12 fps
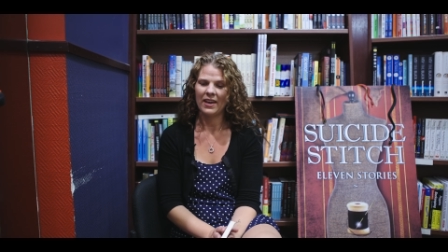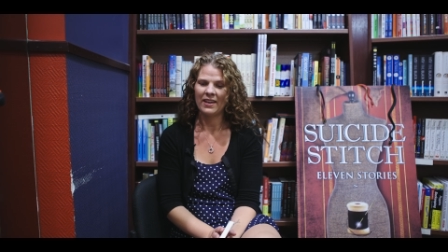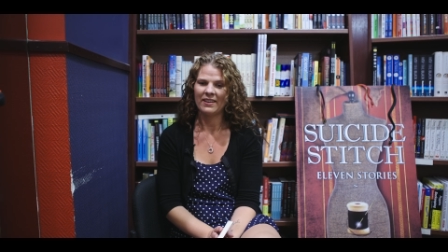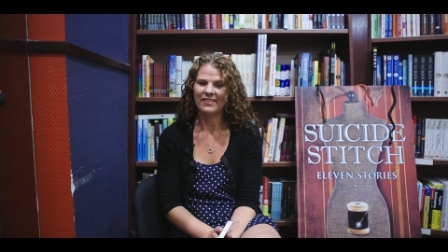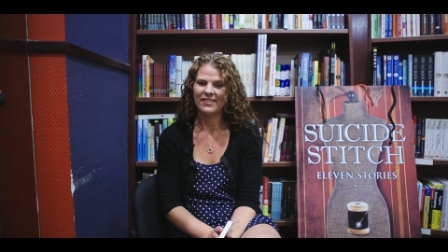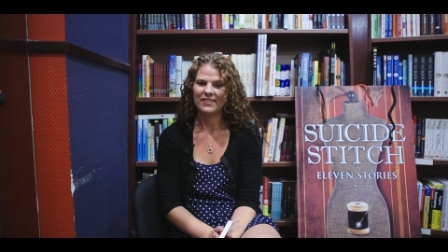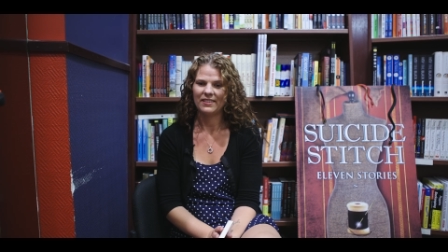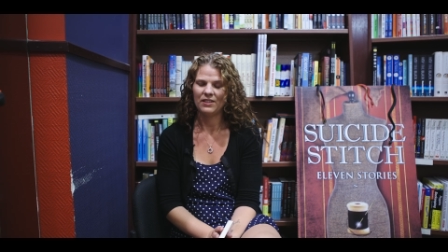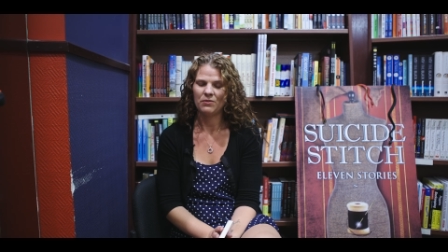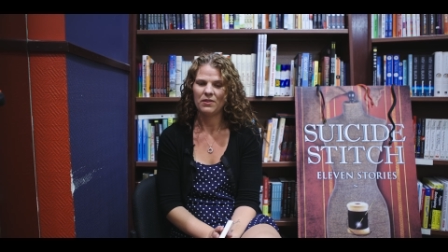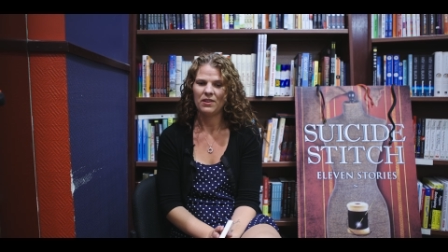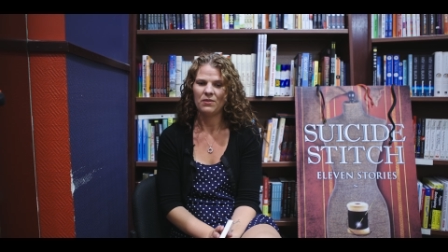And
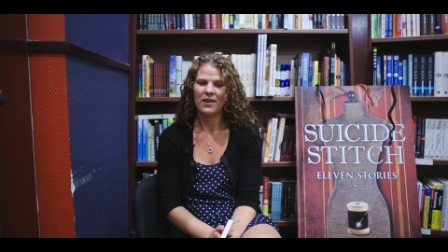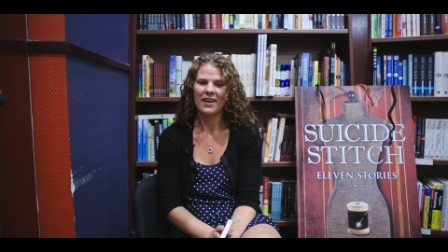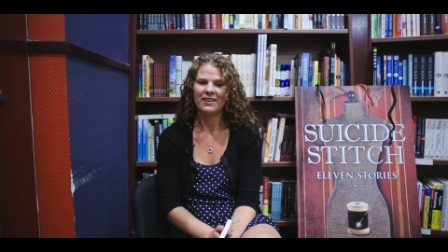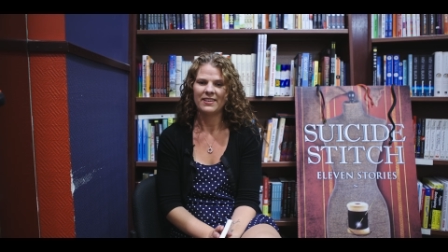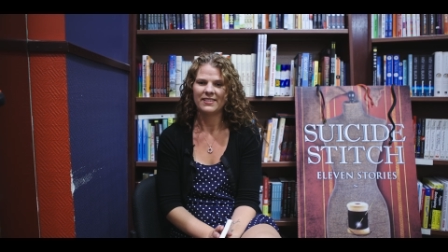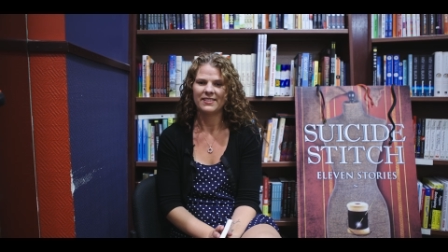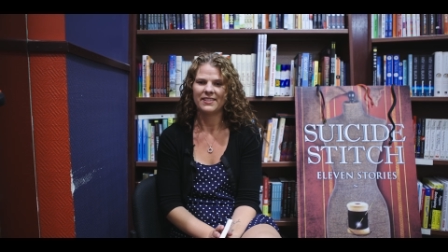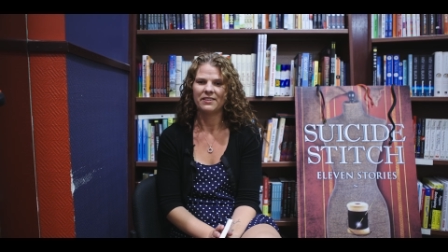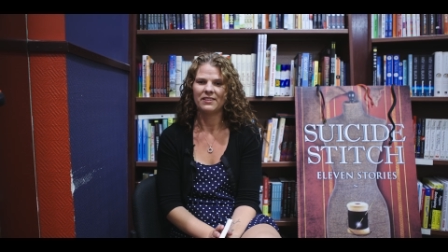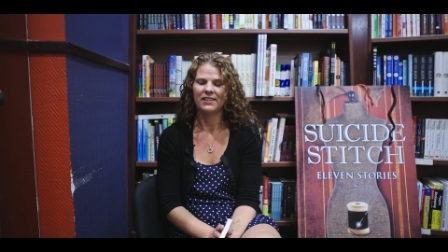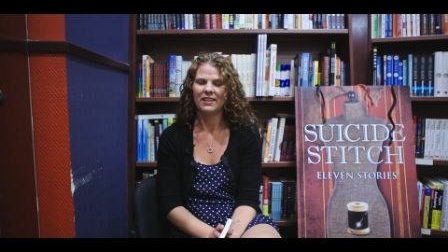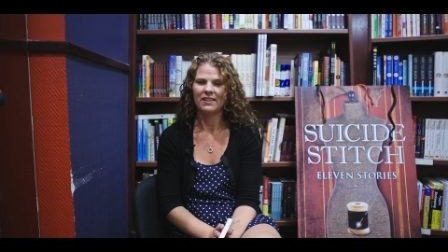you can't
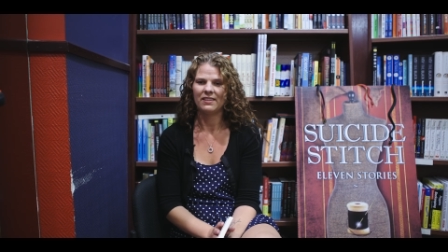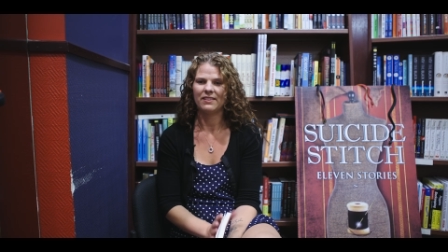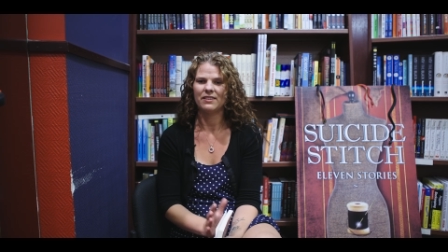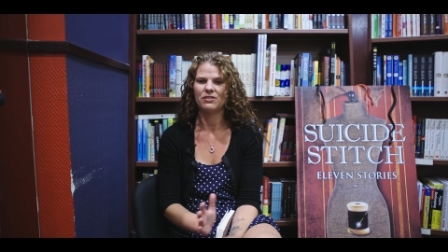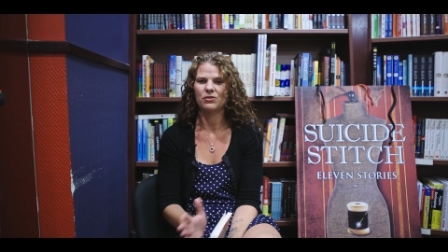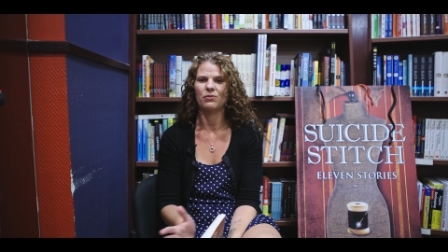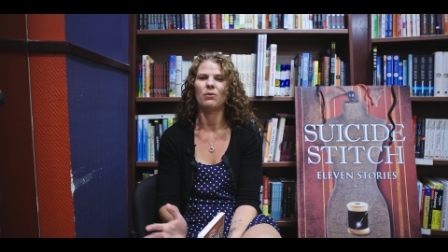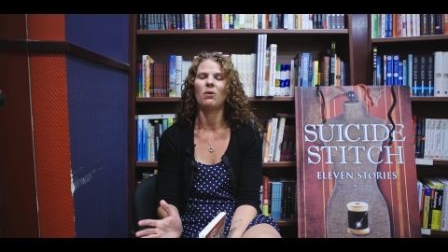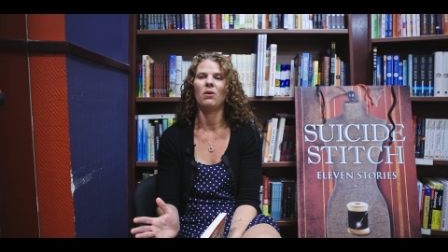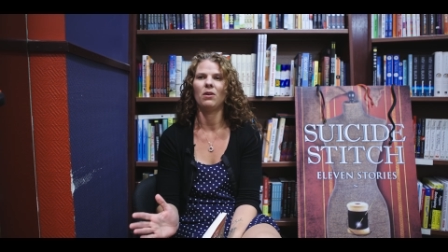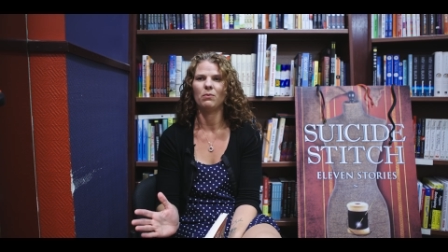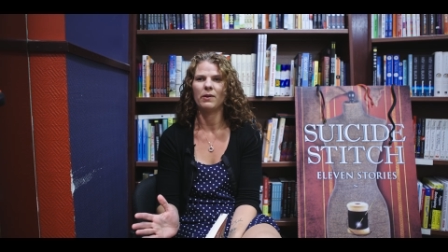necessarily
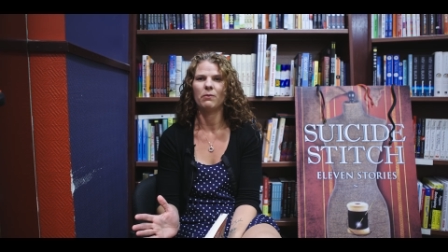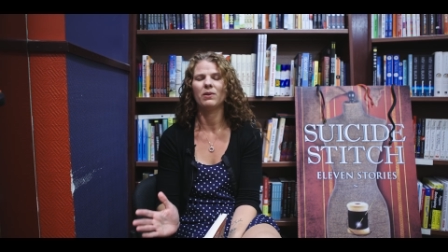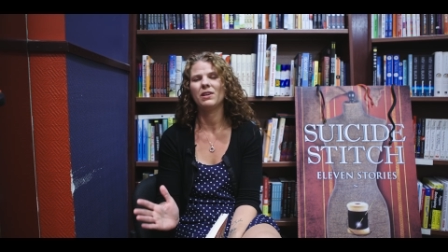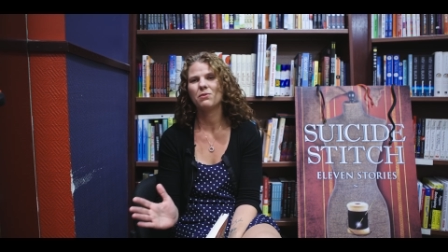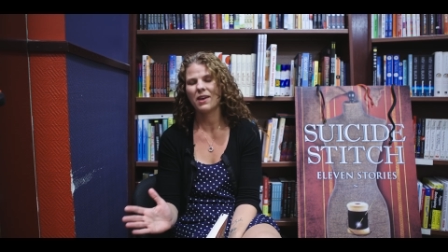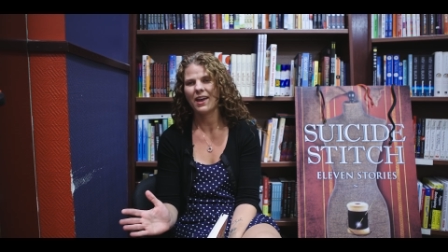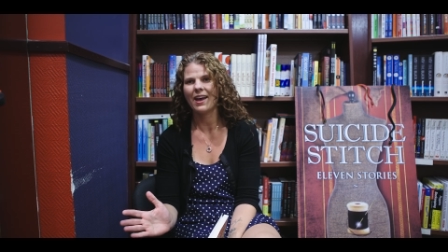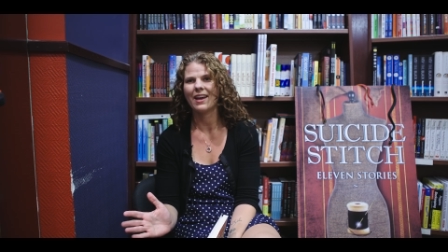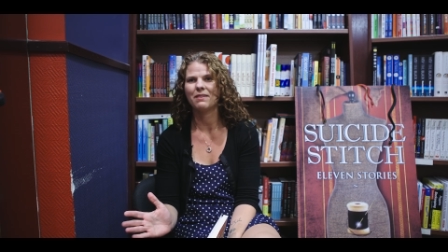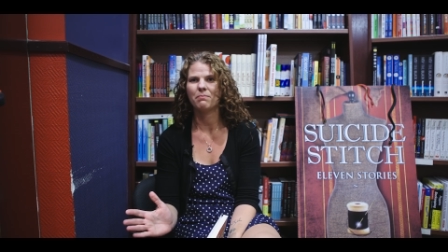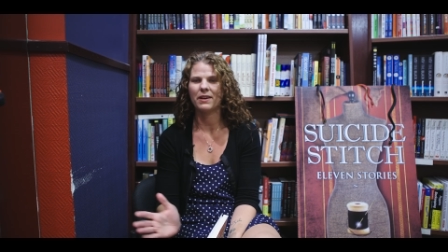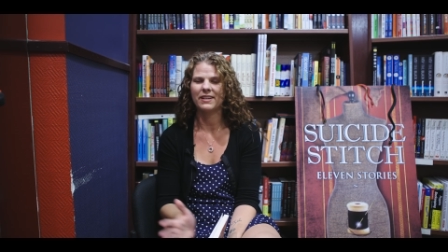control where, well, you
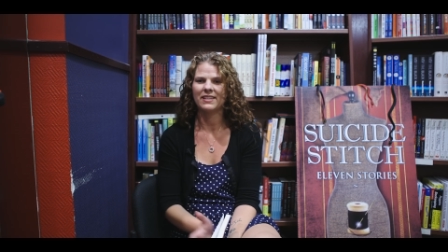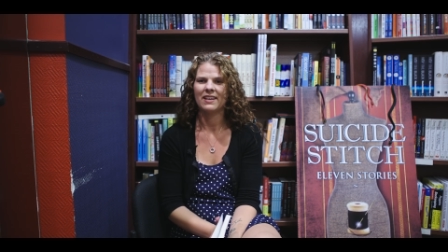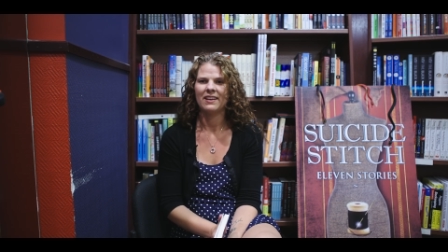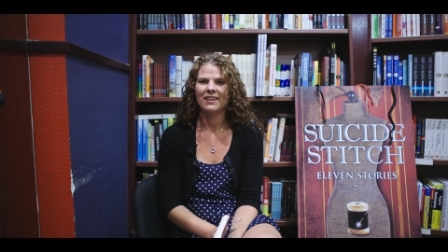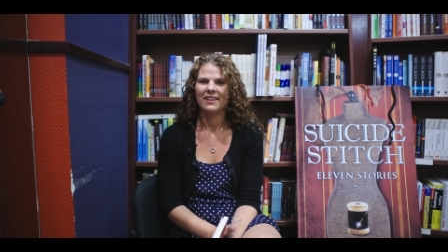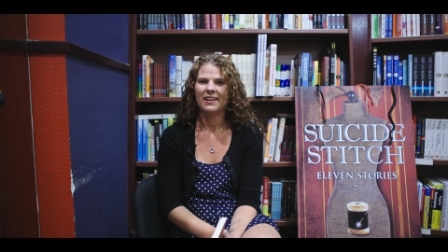can, but